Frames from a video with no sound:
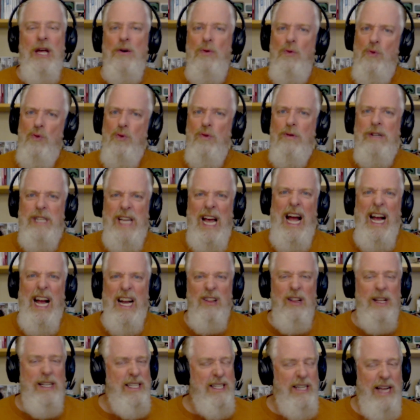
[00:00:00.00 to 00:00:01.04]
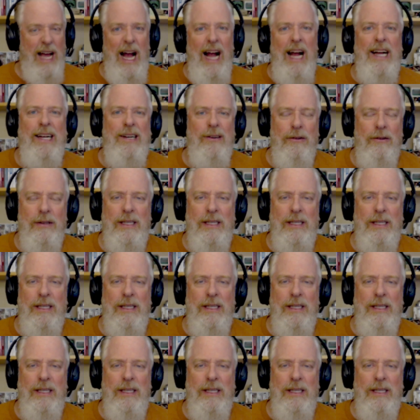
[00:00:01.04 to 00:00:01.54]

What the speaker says: ooh, tackle, let's tackle